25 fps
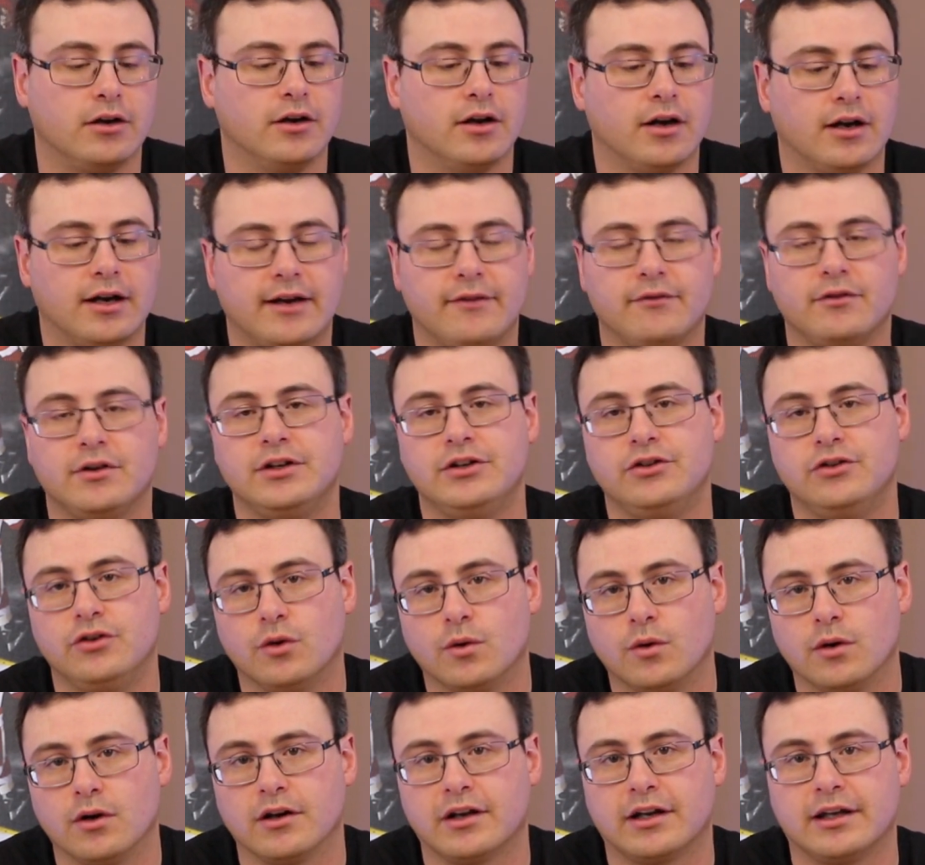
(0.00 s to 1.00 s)
Not every
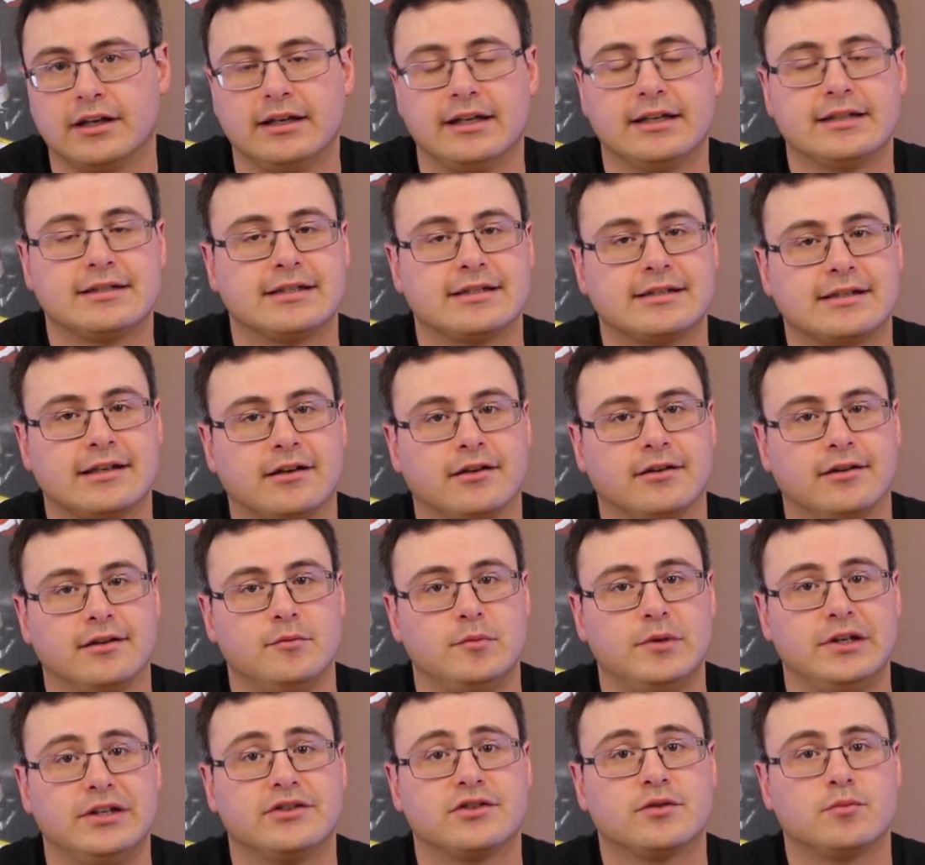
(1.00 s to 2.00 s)
door can necessarily
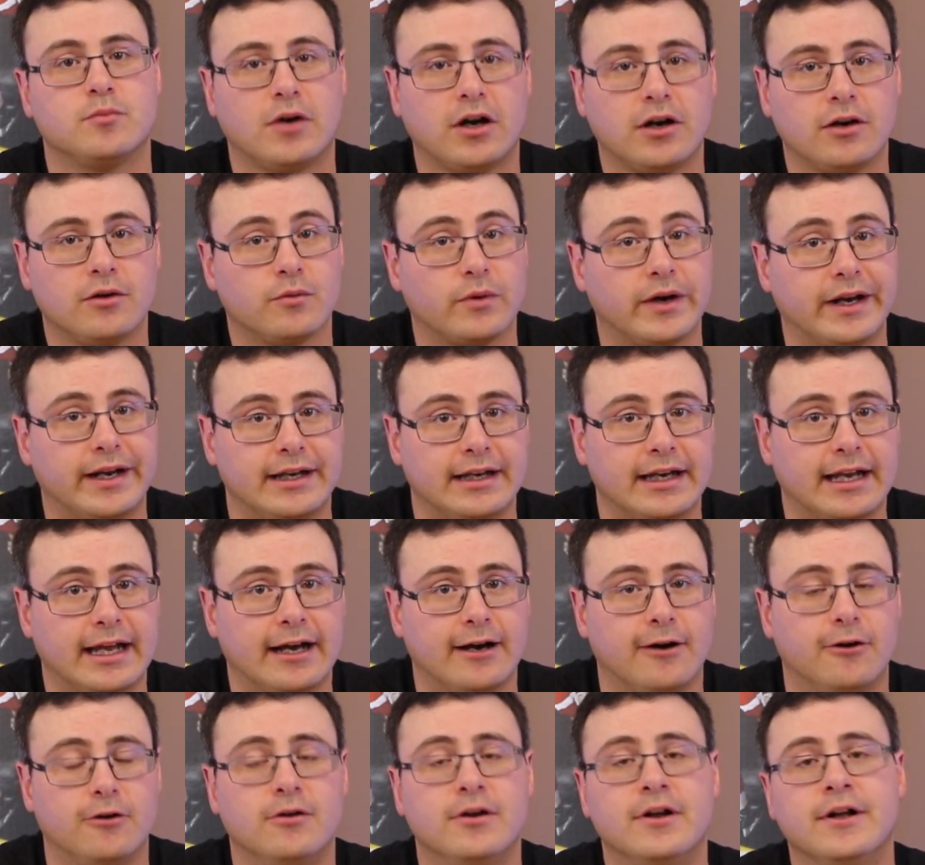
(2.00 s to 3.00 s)
be smart right
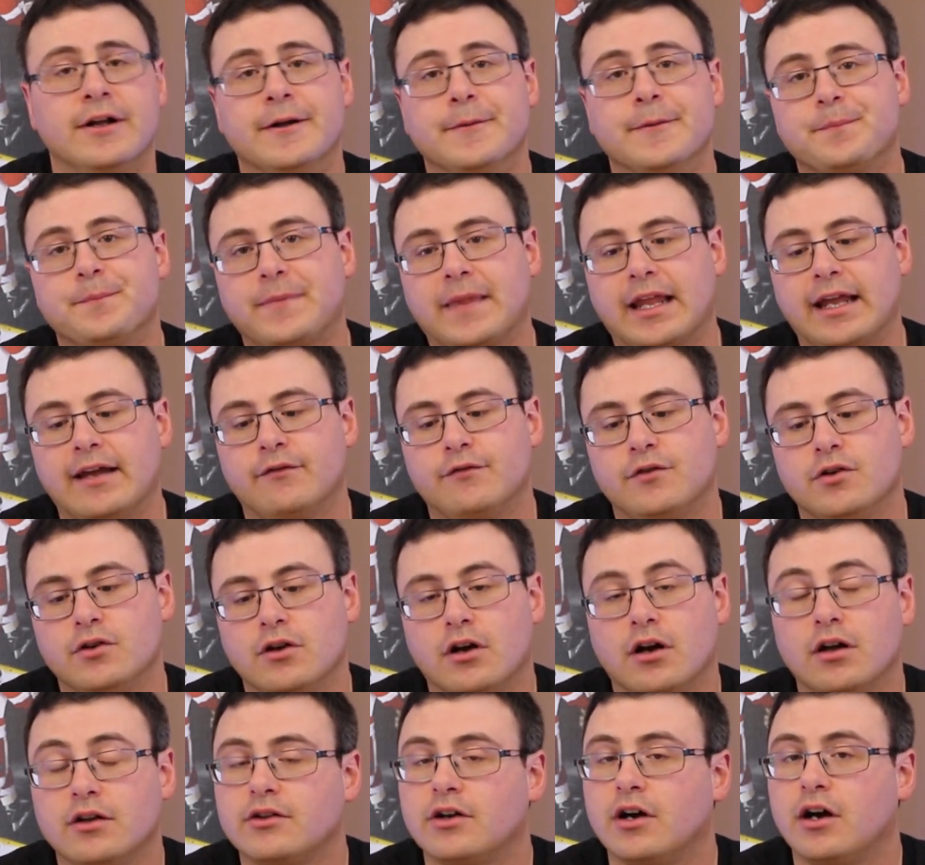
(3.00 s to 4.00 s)
now, if you're
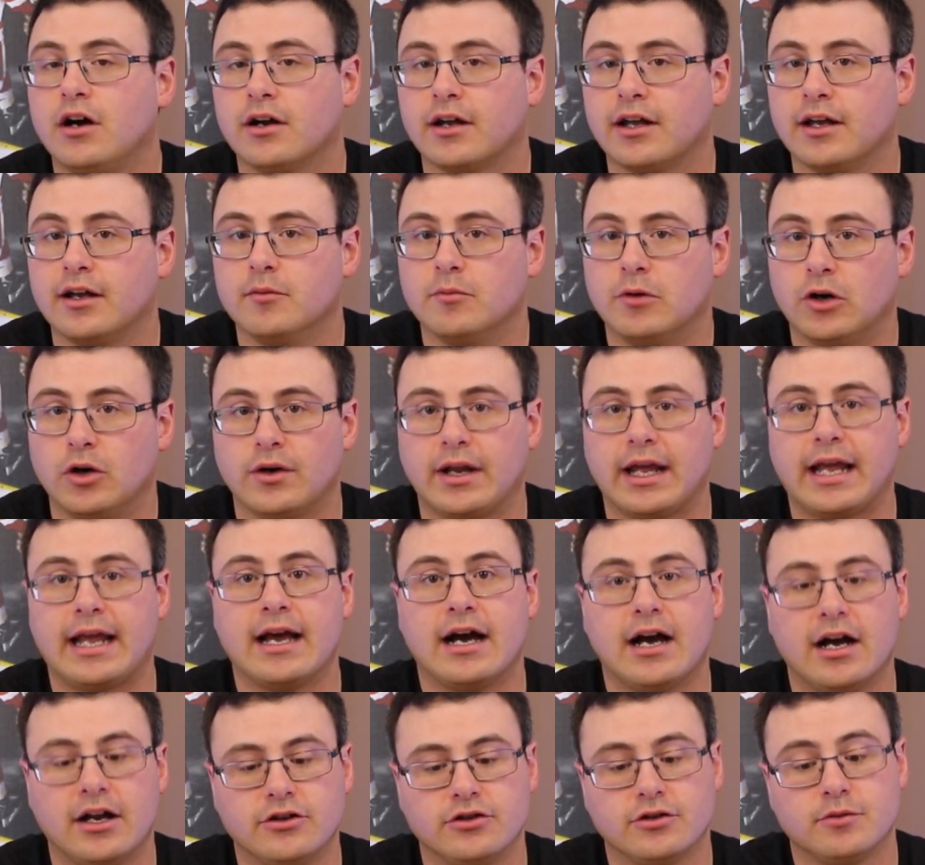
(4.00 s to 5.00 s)
not talking about a one
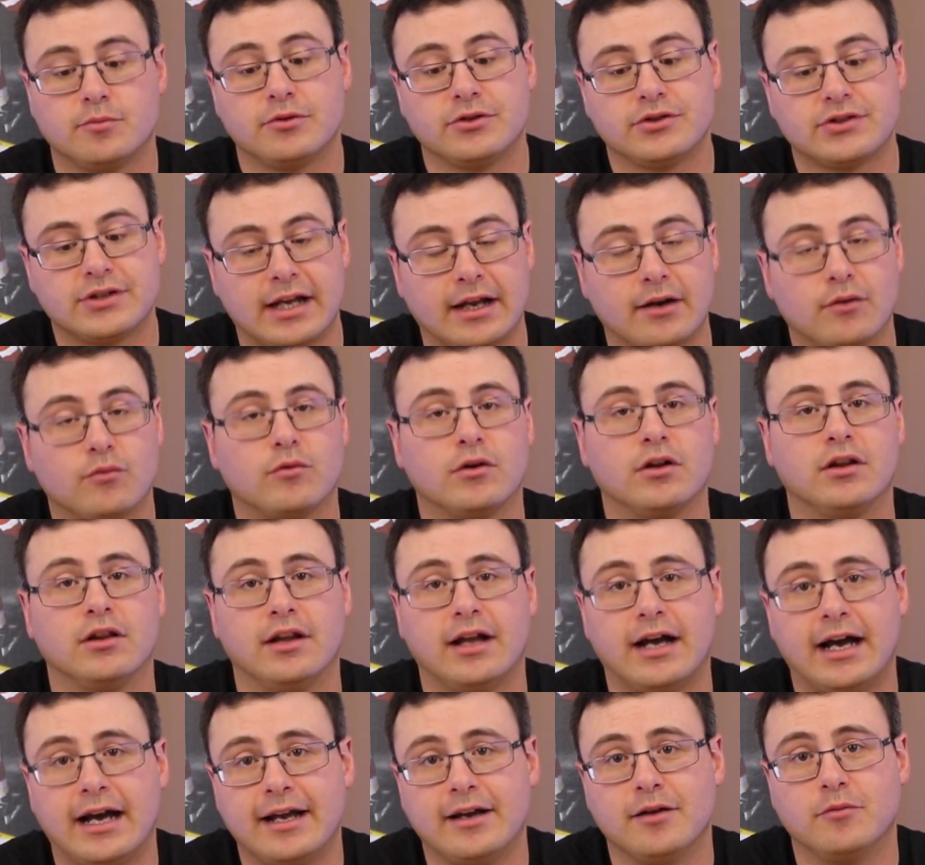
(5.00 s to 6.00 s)
hundred percent
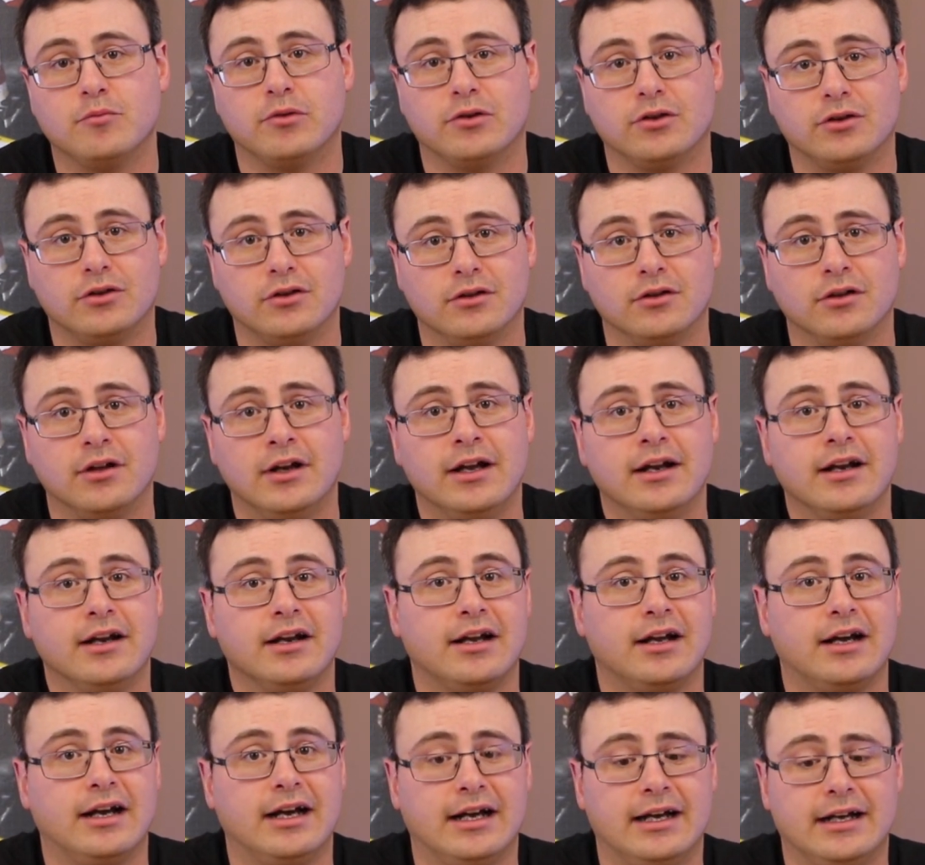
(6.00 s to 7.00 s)
reliable
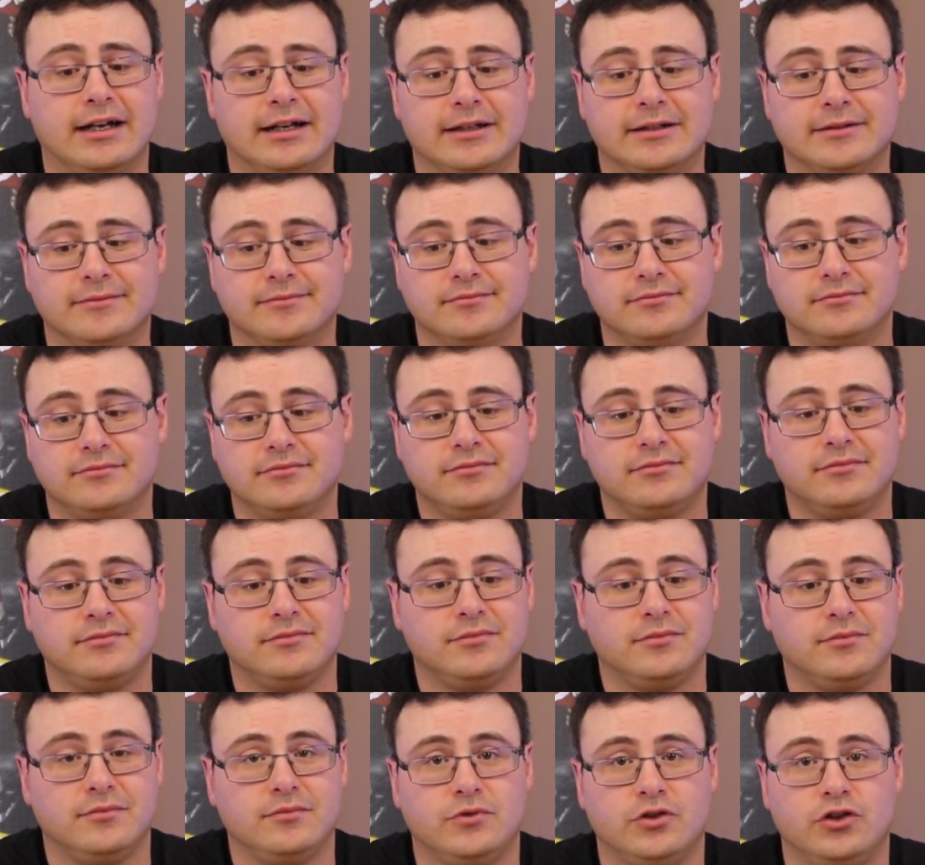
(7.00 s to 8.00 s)
um,
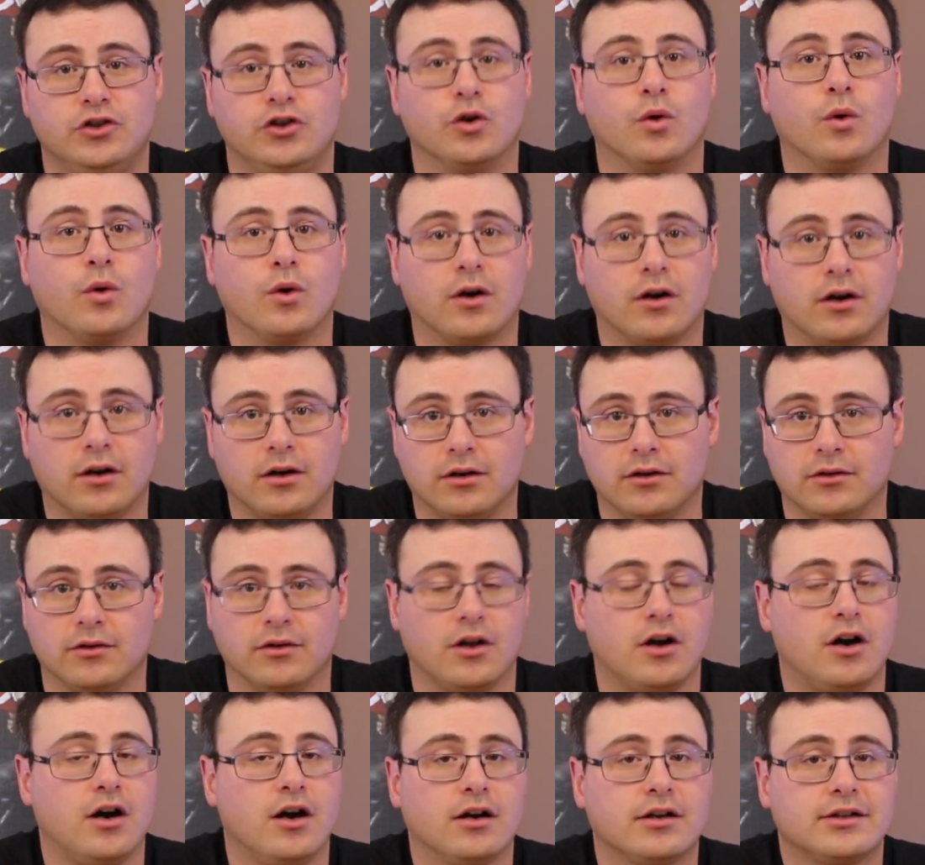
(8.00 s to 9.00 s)
door
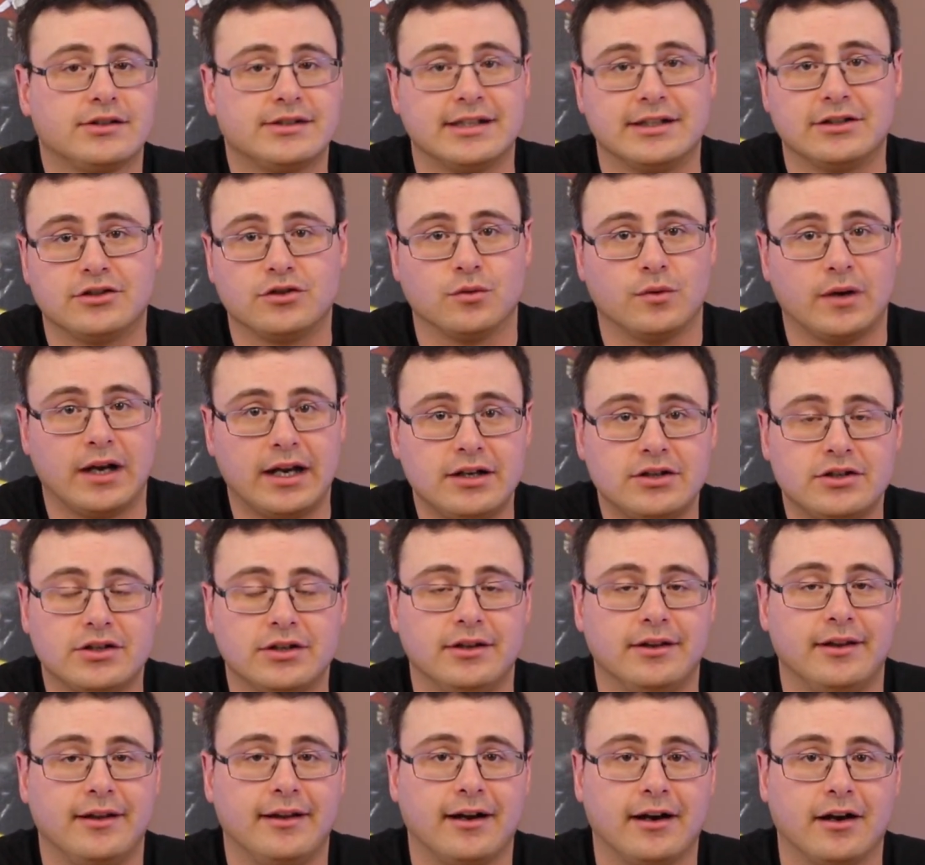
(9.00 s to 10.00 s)
lock
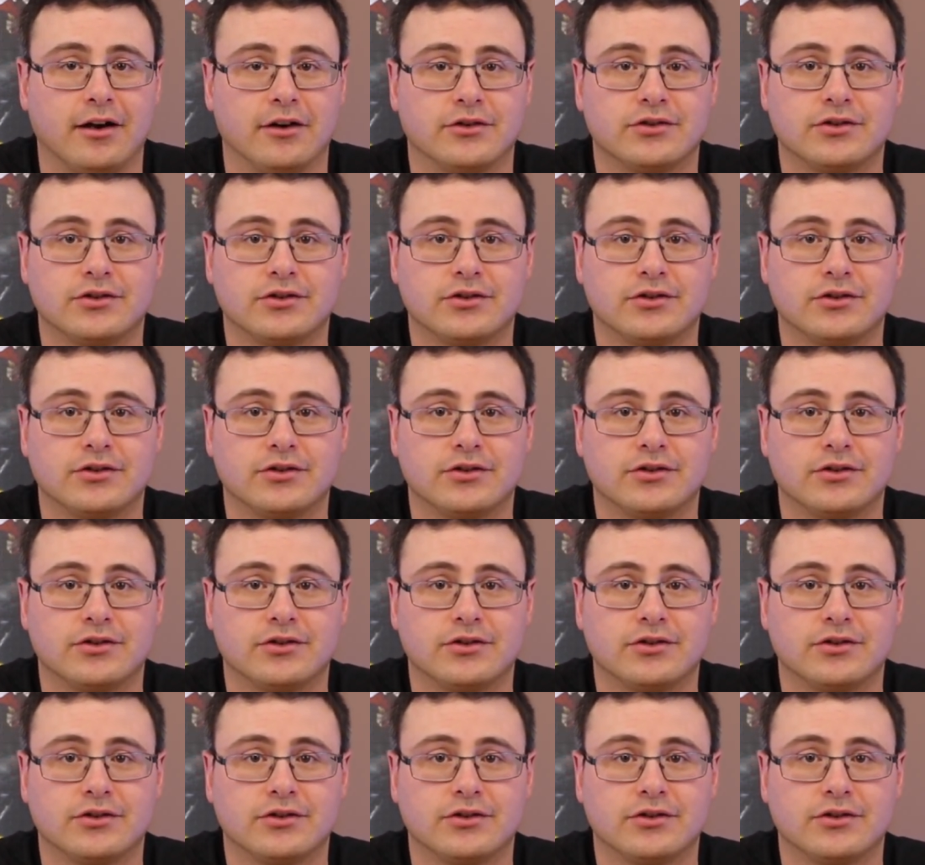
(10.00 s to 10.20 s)
situation there.